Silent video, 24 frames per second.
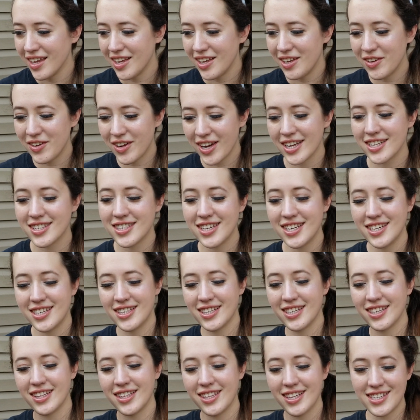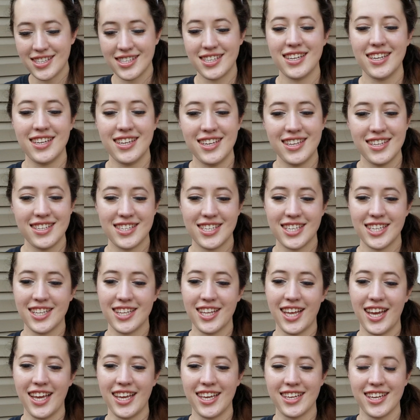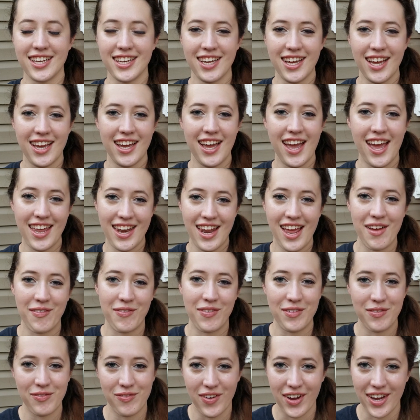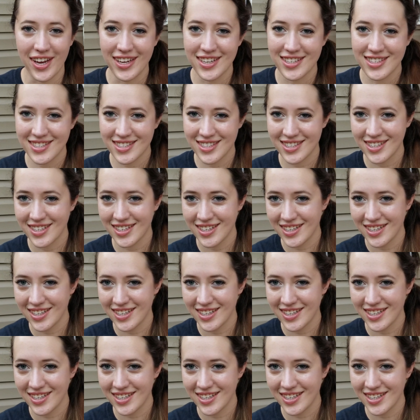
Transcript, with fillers: You guys need to listen to like NF advice.